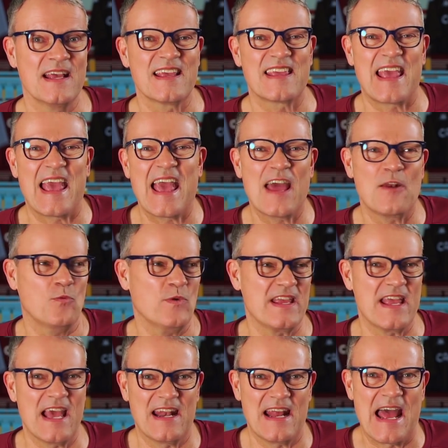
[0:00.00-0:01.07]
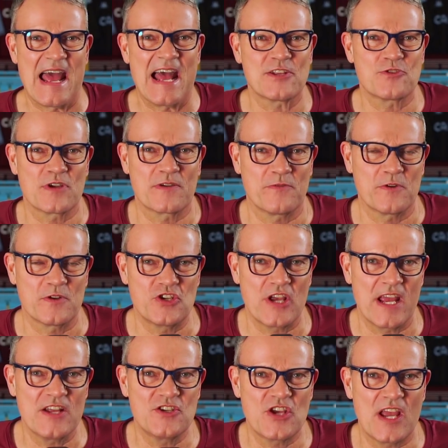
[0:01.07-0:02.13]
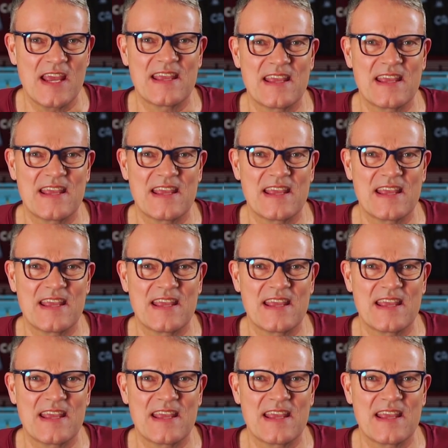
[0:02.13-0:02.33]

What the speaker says: Can we get a hat trick for JJ?